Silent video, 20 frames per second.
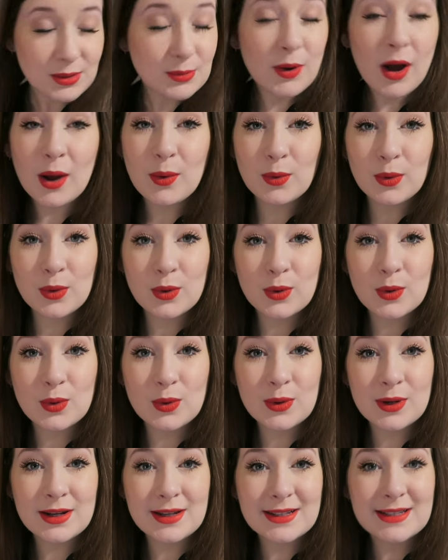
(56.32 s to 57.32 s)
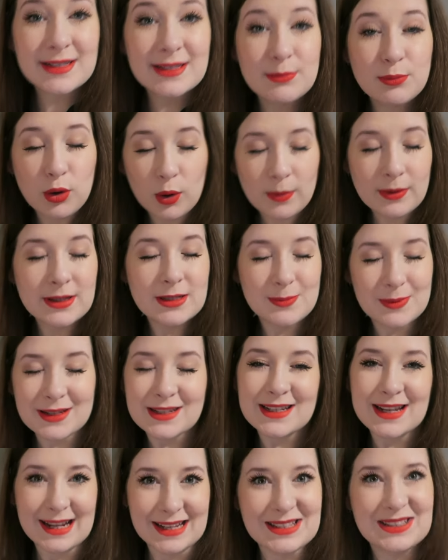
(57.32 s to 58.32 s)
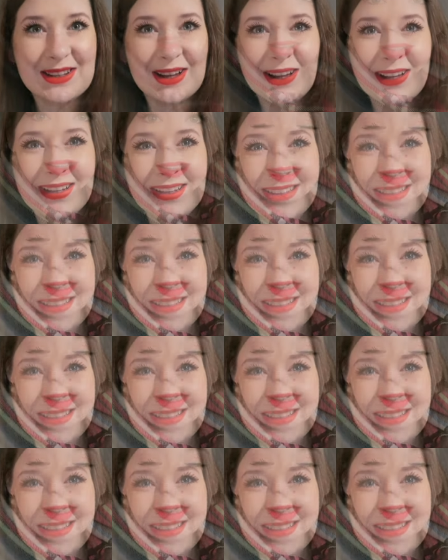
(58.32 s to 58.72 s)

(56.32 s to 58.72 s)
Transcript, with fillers: So I will probably speak to you later.